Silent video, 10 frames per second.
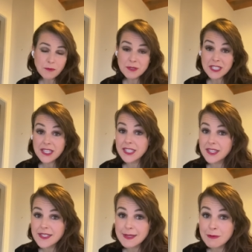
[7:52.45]
particularly
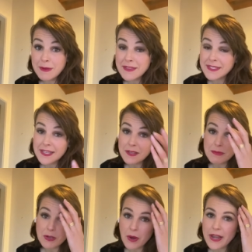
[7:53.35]
in the summer months, that can
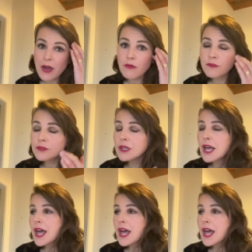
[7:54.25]
be quite helpful.